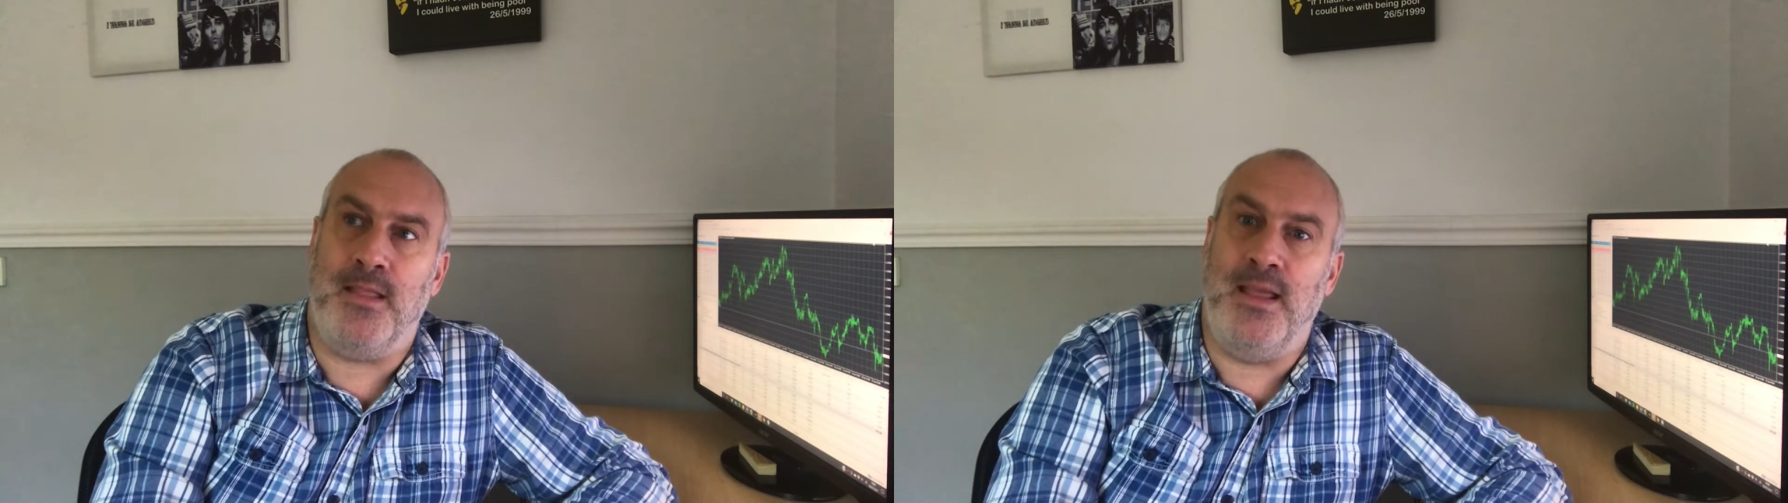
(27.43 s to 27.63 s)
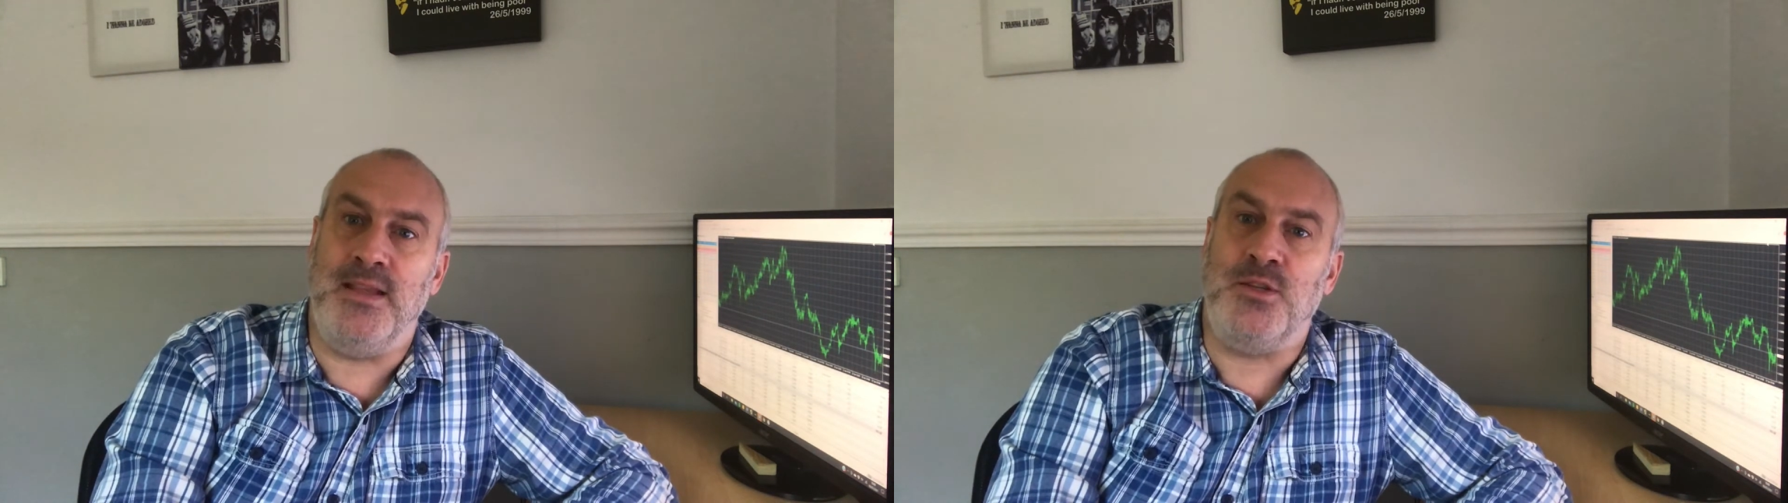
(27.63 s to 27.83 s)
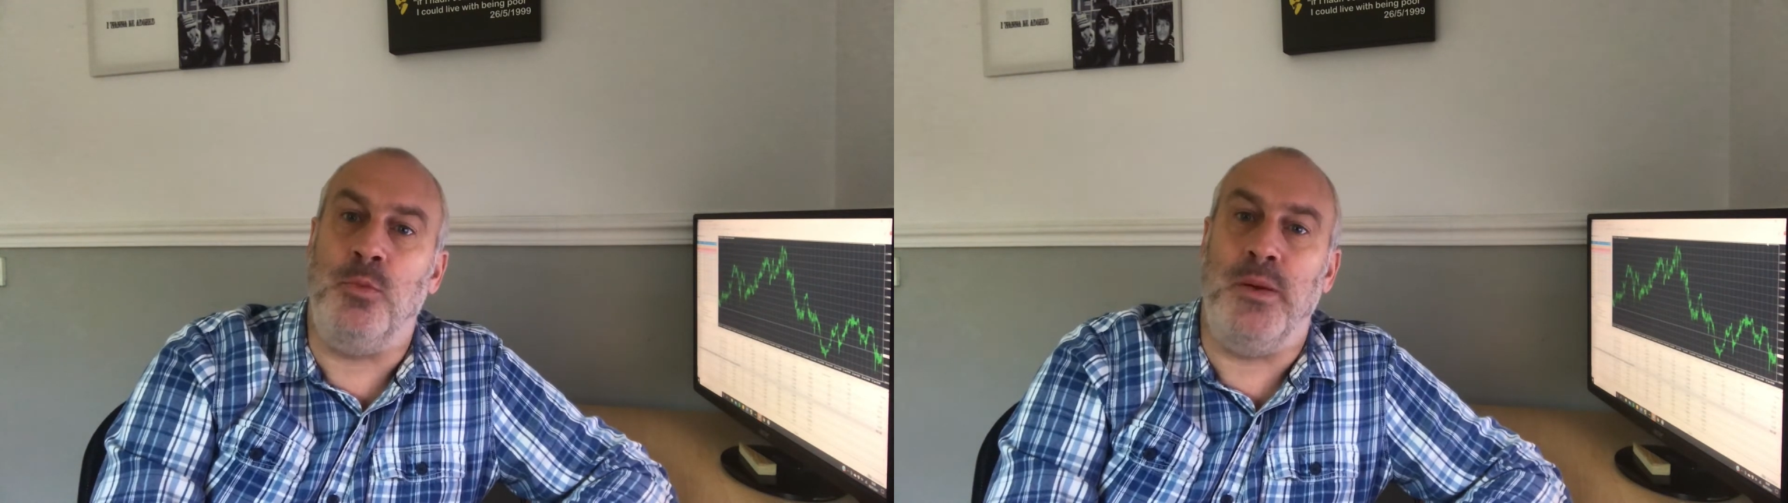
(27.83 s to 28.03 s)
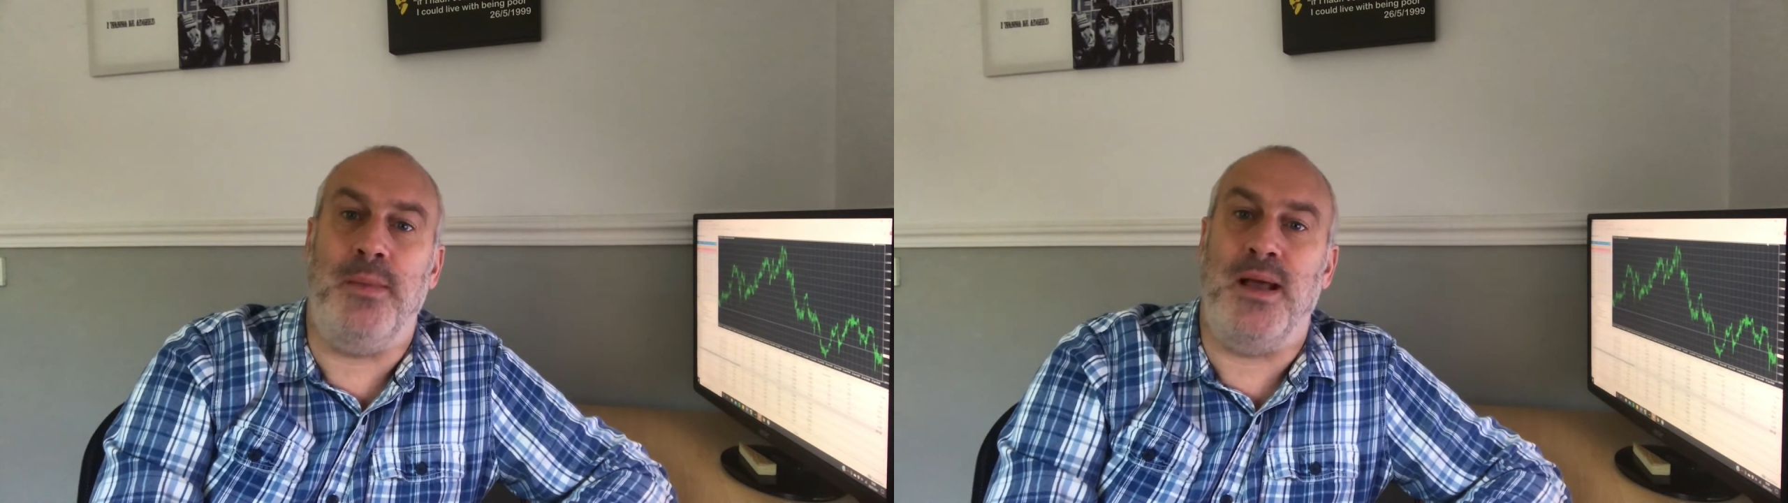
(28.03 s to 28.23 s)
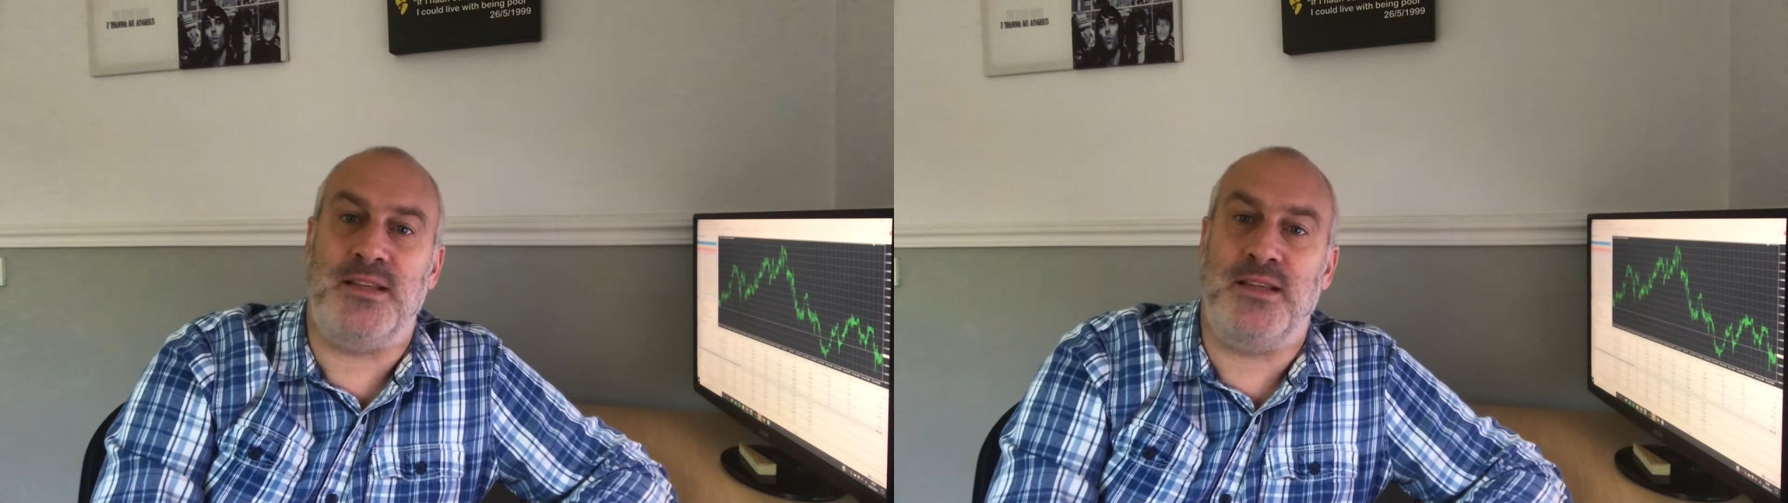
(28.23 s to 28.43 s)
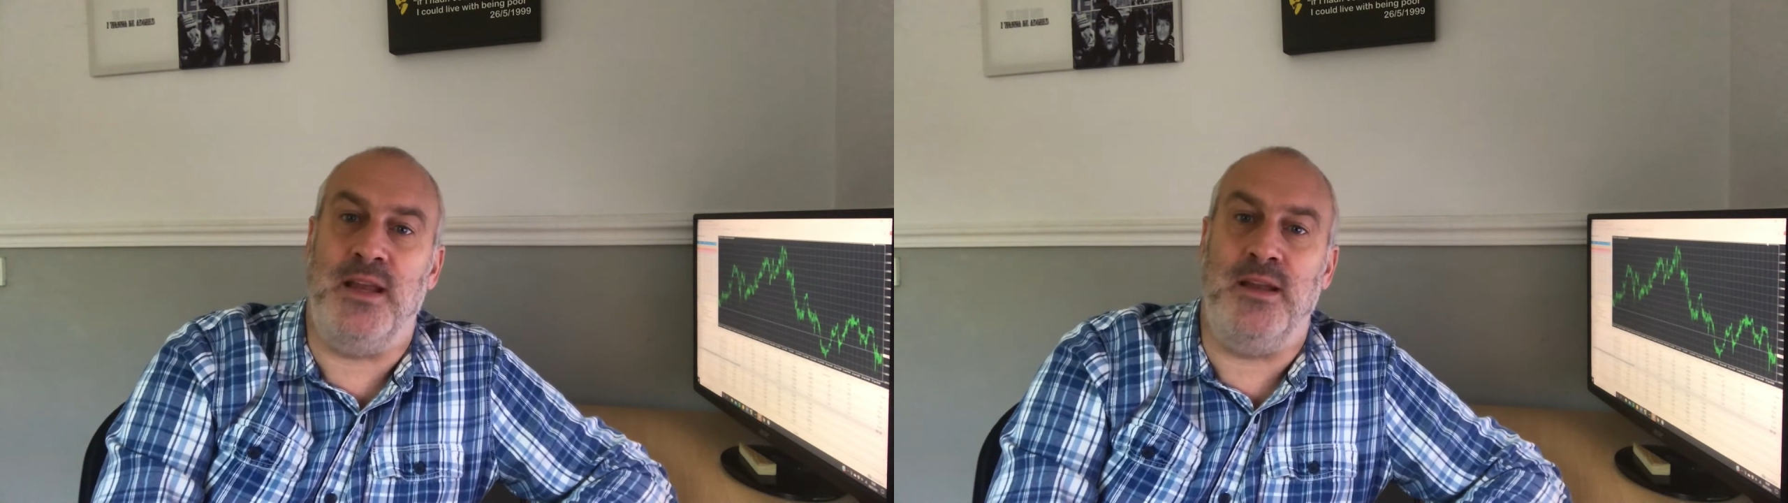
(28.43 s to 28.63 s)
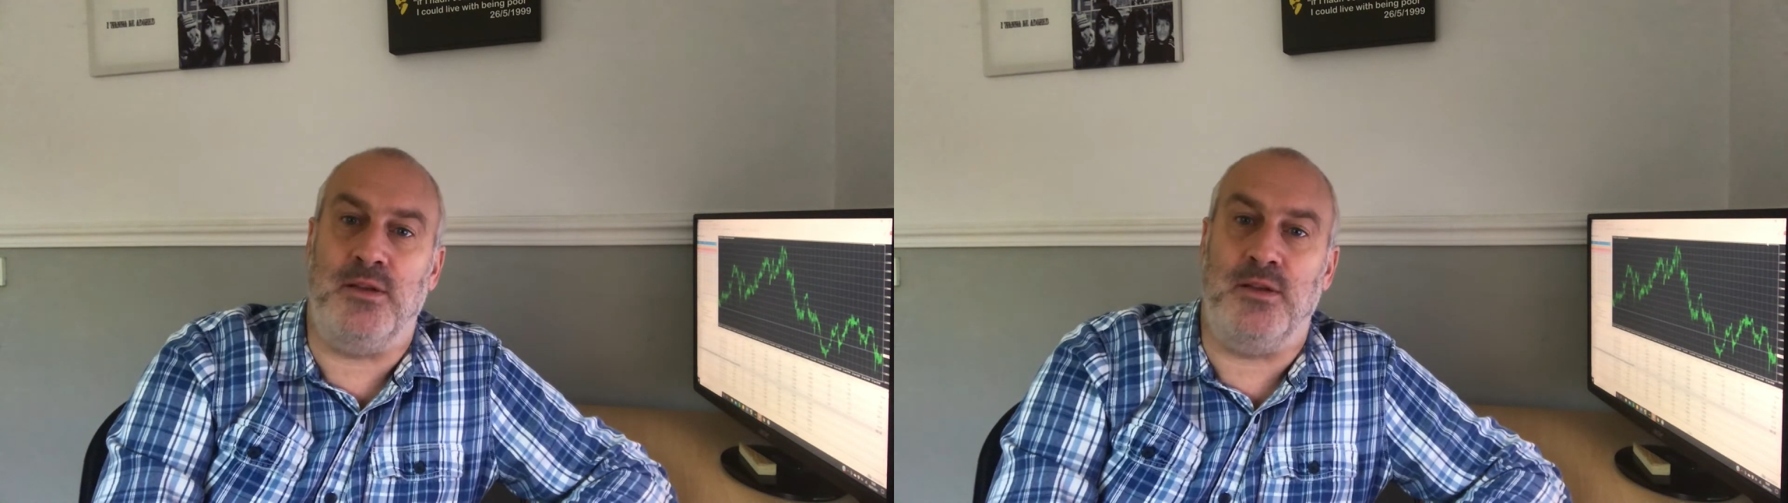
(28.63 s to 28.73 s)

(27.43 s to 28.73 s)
it's all been about selling the